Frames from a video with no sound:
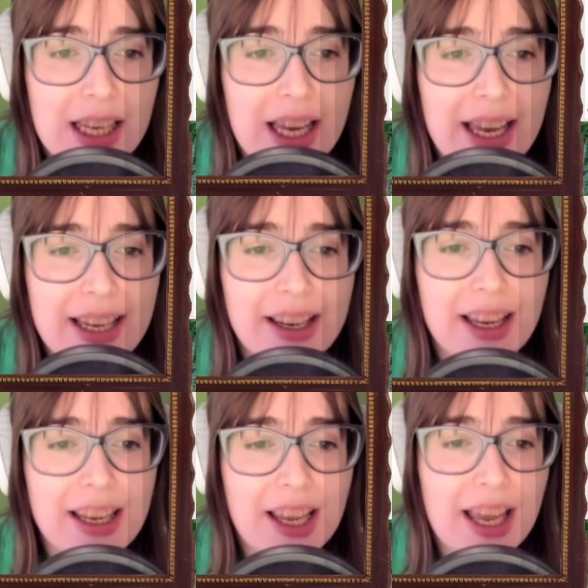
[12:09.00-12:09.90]

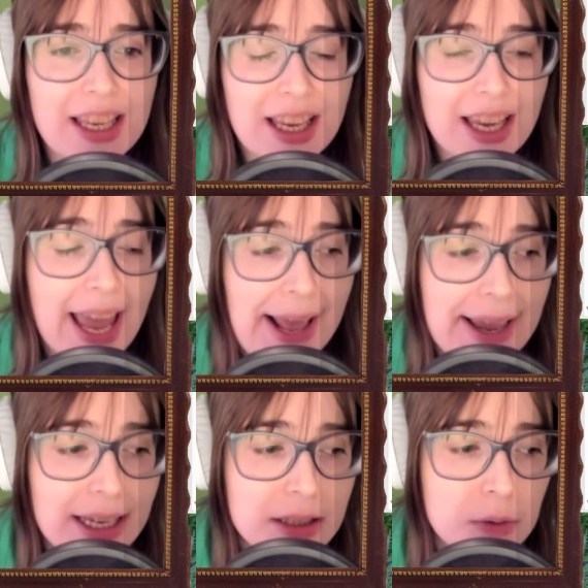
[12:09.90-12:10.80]
I
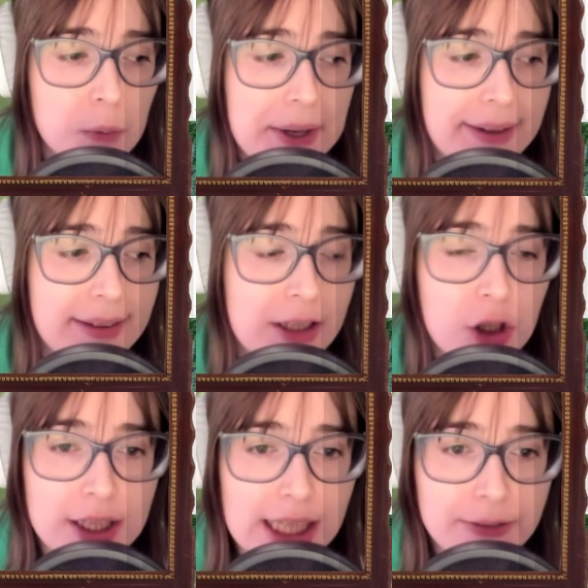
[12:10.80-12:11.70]
hate when
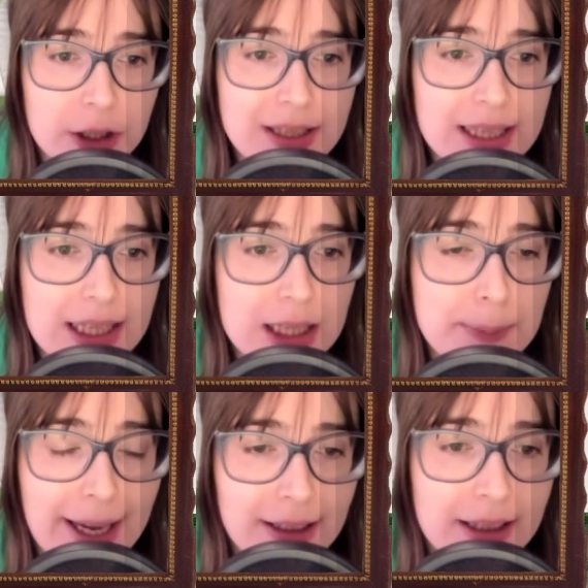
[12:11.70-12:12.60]
neurodiversity is
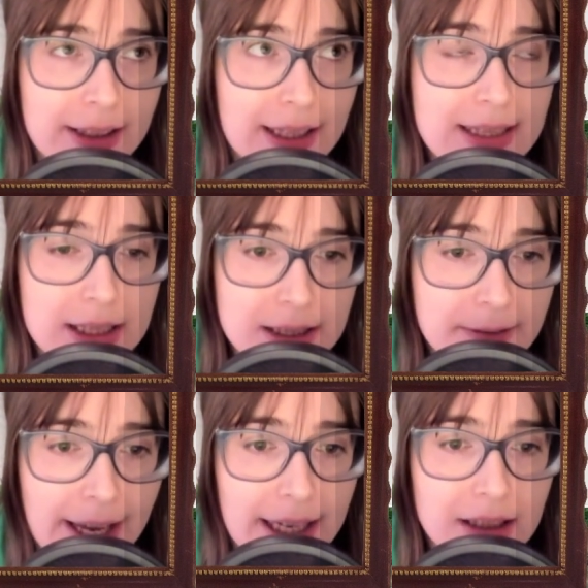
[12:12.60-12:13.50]
painted as a
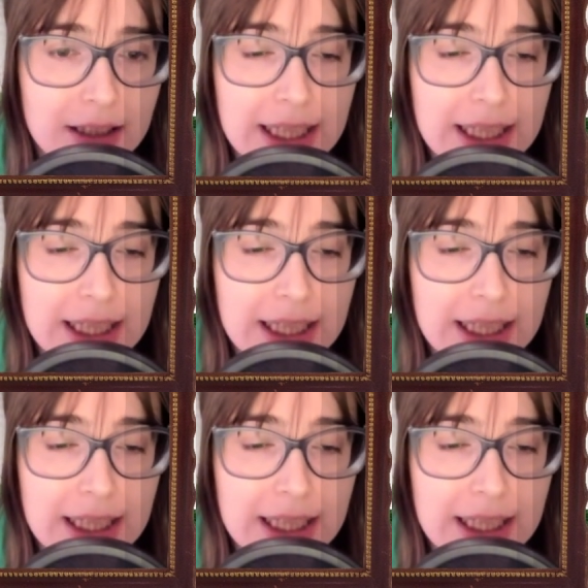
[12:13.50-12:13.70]
defect.